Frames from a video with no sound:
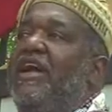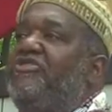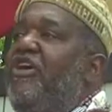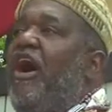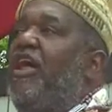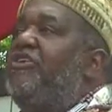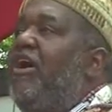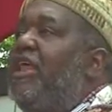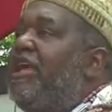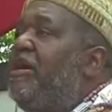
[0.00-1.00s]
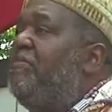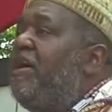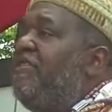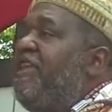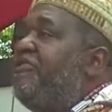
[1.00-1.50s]
it dawned on him
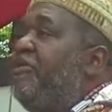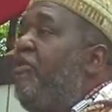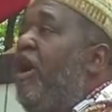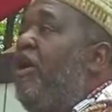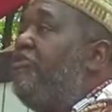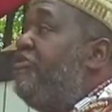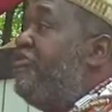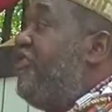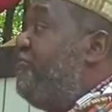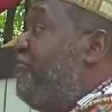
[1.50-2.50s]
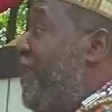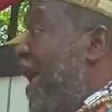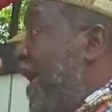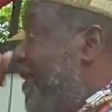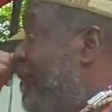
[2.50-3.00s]
that the walls were just
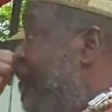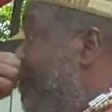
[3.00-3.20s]
plain.